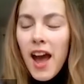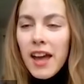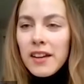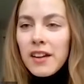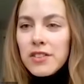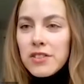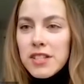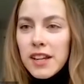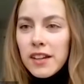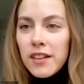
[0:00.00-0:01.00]
and
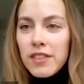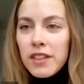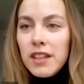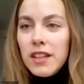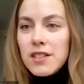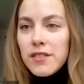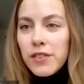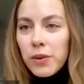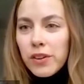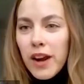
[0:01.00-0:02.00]
understanding of the needs of
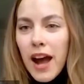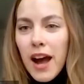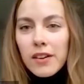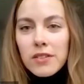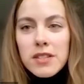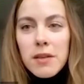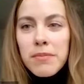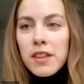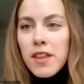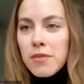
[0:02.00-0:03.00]
older adults,
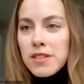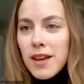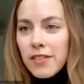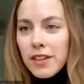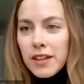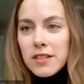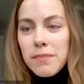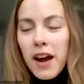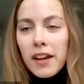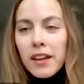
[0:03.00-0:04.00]
something that was
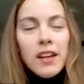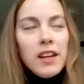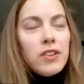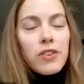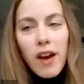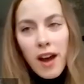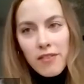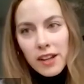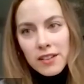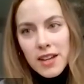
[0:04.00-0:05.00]
evidenced by,
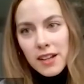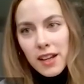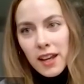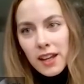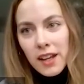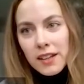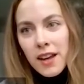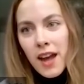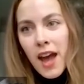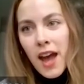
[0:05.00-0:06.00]
having dedicated
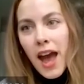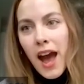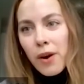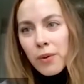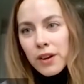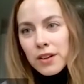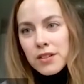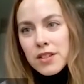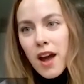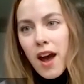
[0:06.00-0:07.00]

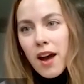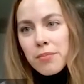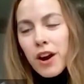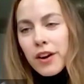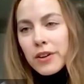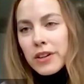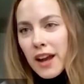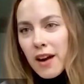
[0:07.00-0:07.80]
hours, priority